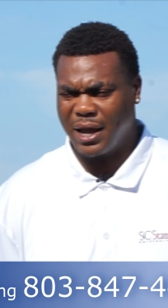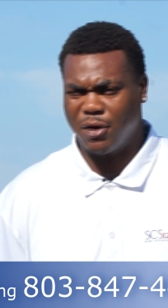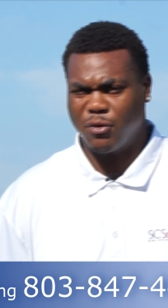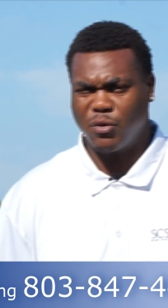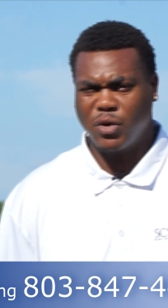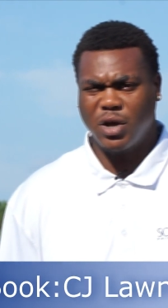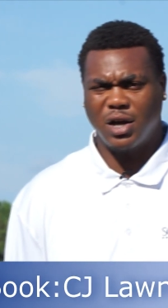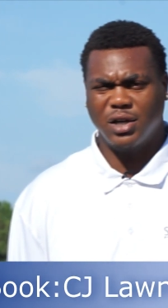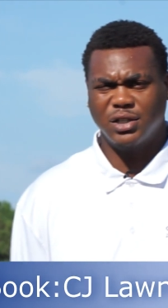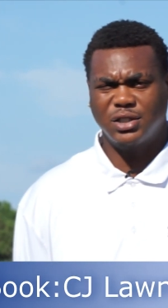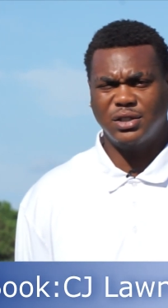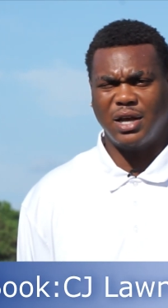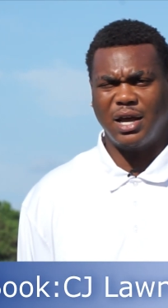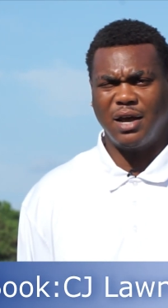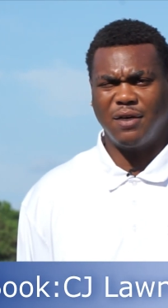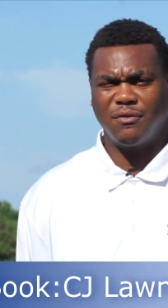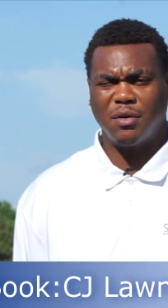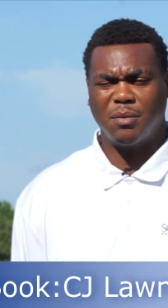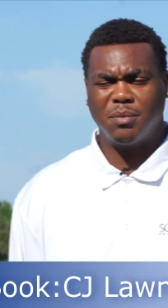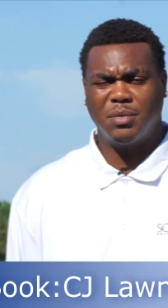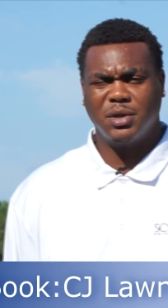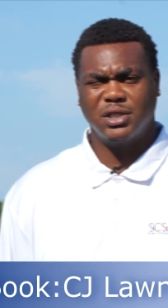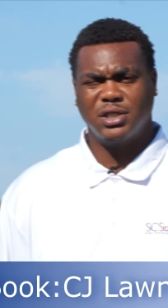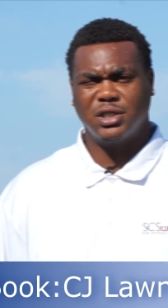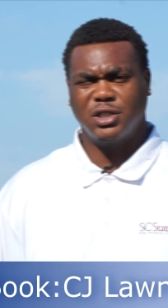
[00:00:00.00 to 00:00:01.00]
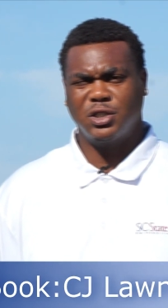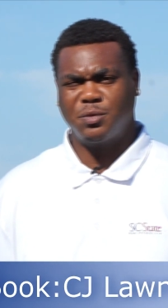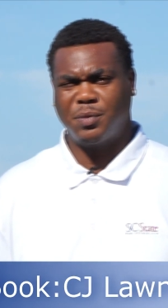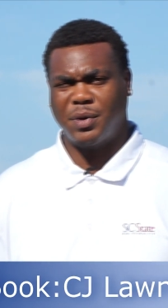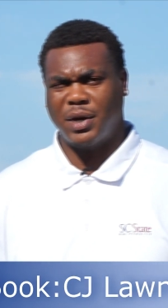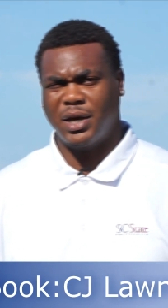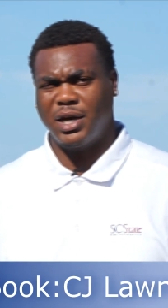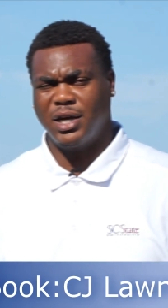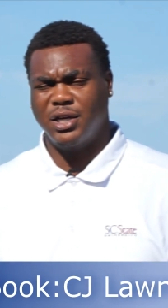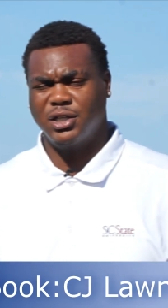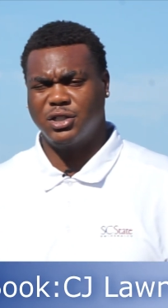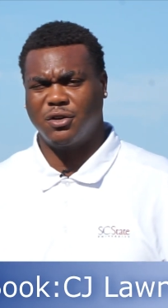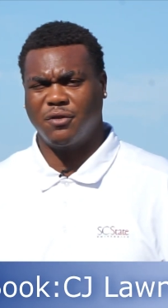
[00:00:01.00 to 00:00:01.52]
And we also have a business
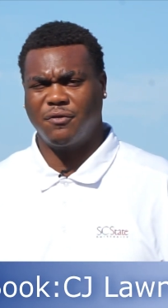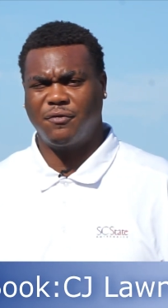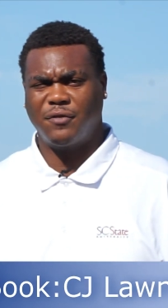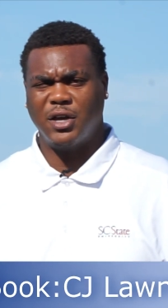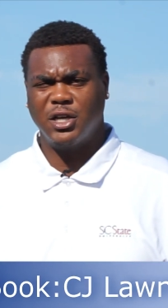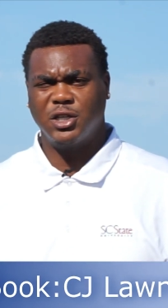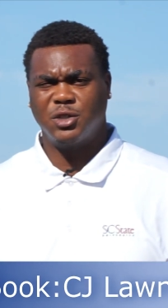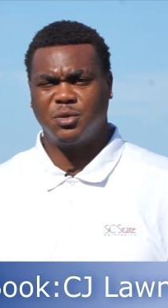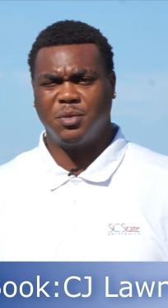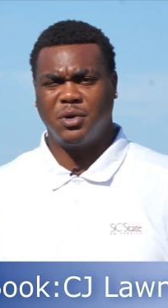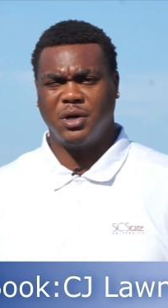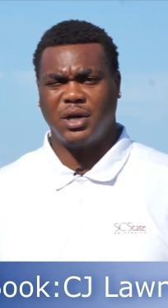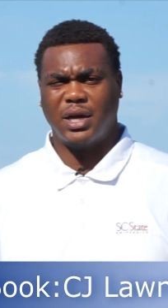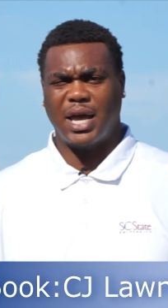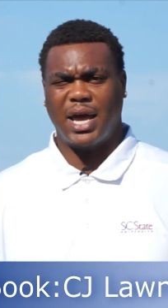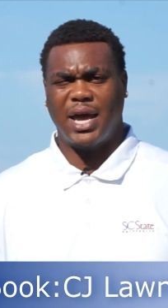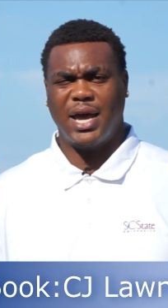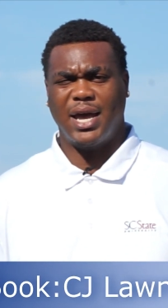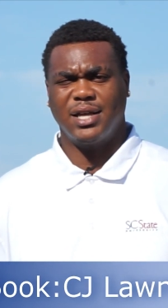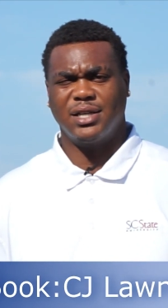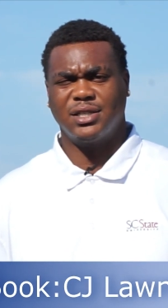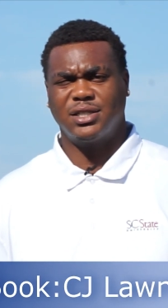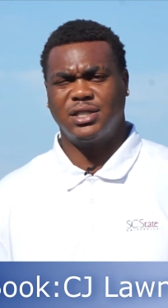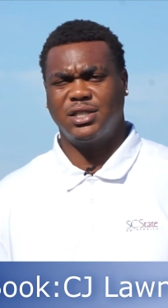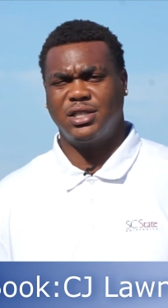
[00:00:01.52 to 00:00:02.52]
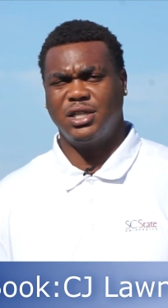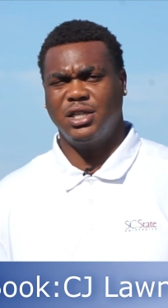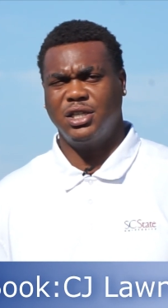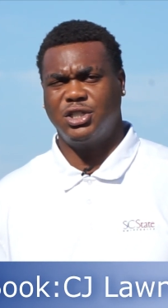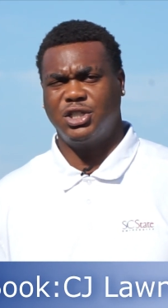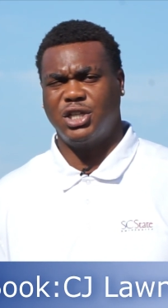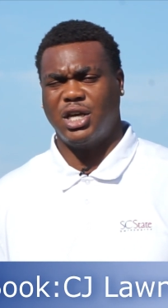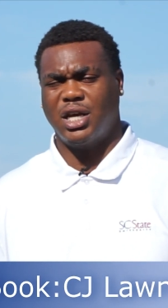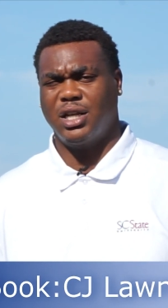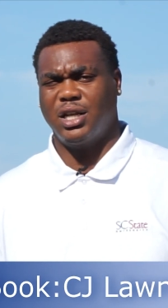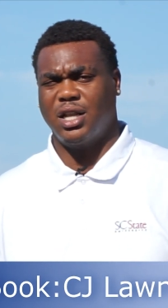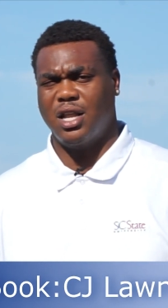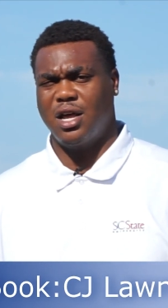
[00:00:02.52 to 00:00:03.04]
page on Facebook at
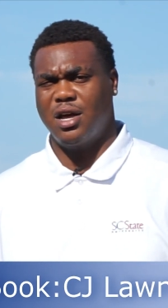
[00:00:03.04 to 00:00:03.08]
C&J